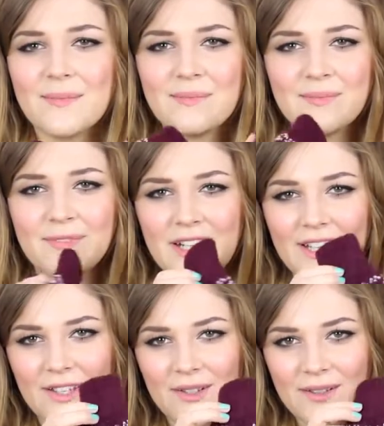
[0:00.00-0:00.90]
on them, really
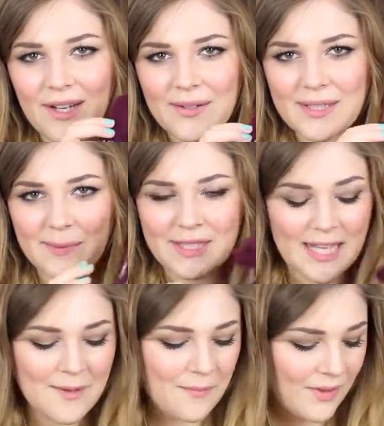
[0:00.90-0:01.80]
cute, quite
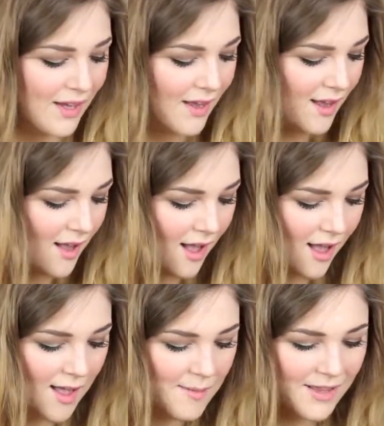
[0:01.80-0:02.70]
Christmassy.
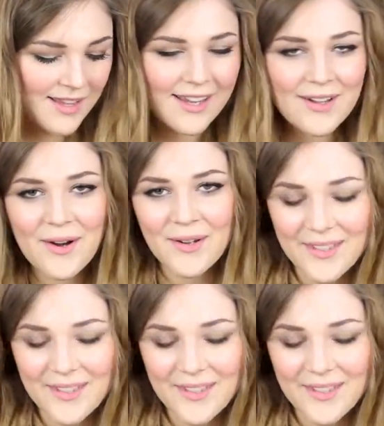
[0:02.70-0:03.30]
And I